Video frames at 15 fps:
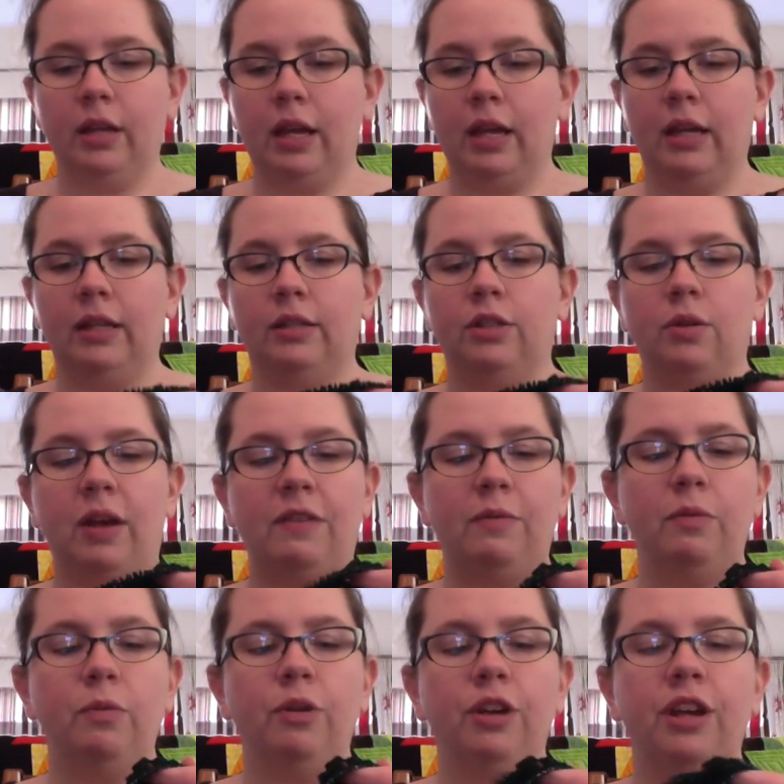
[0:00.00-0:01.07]
And so I've
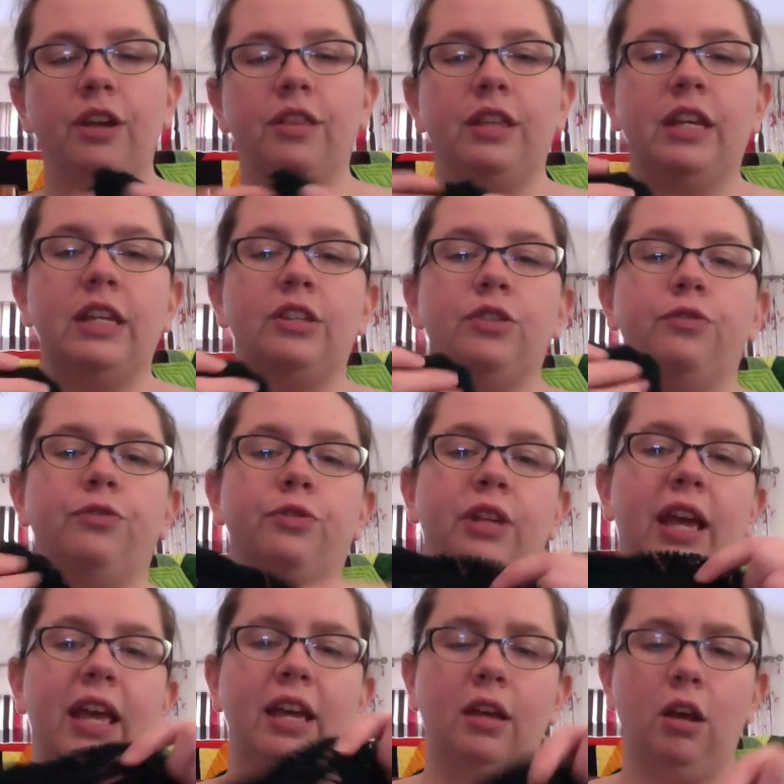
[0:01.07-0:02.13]
been working on the
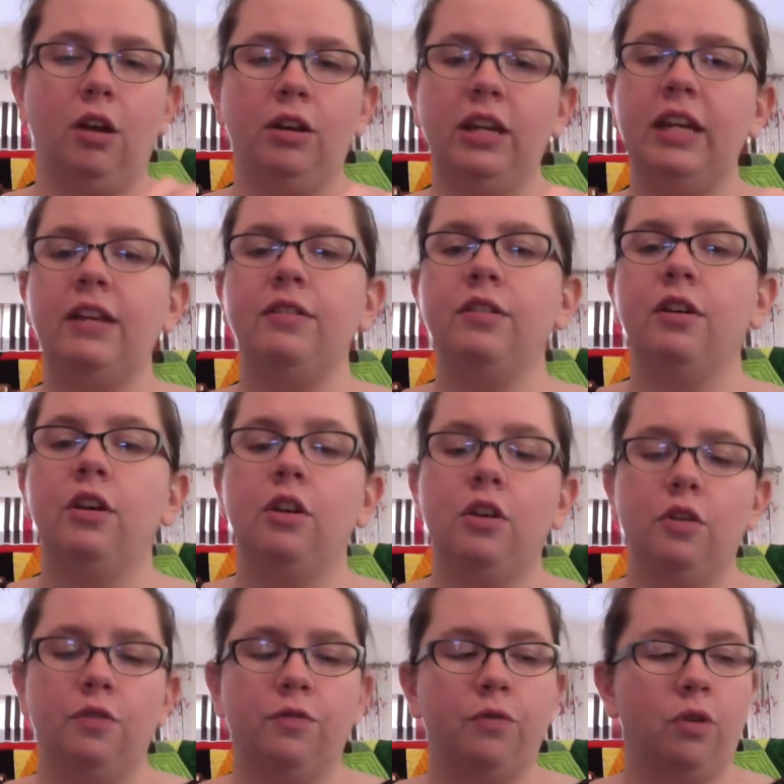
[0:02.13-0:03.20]
Hitufude cardigan
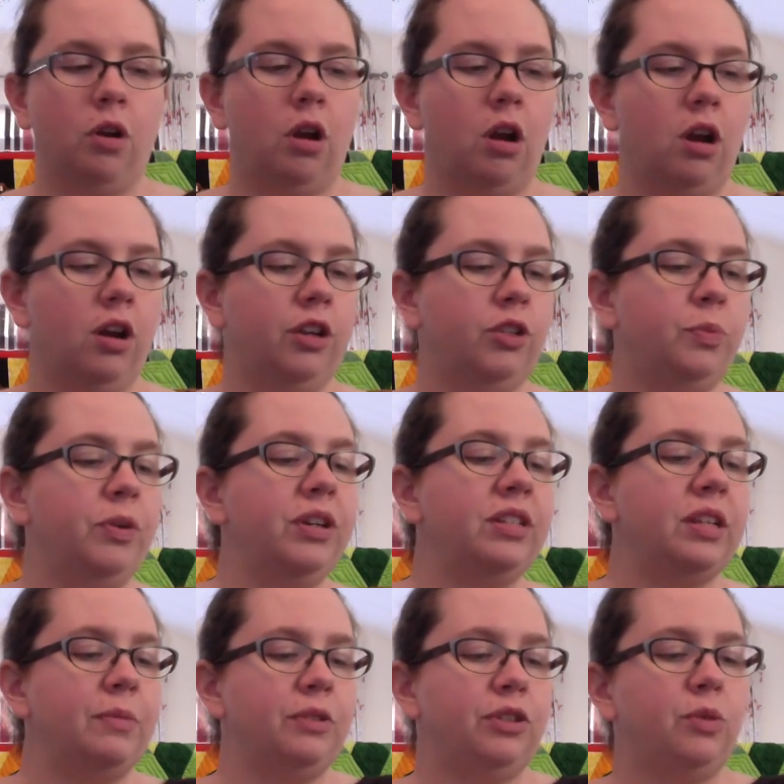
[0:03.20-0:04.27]
for our
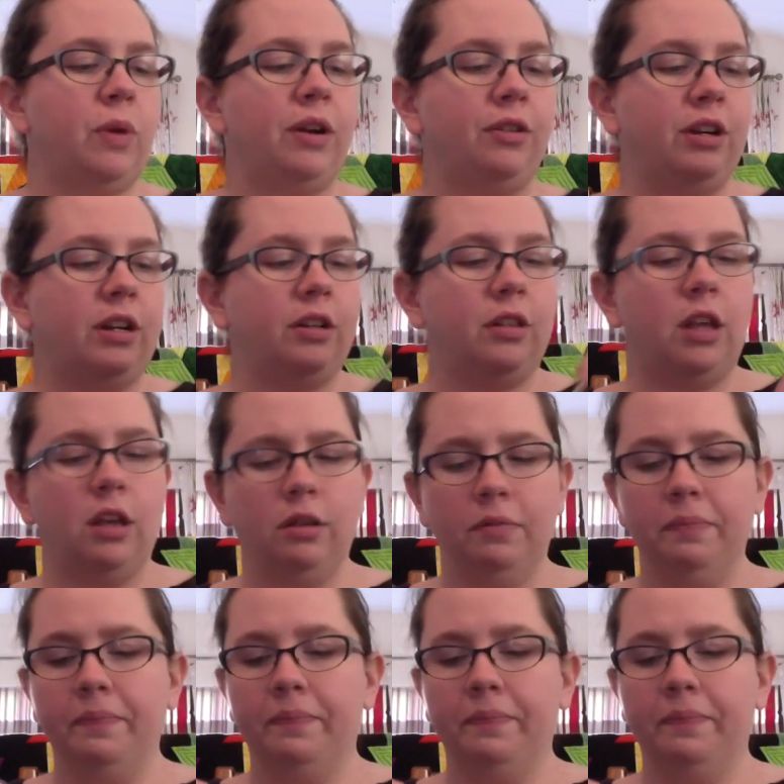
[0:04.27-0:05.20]
spring-summer sweater knit along.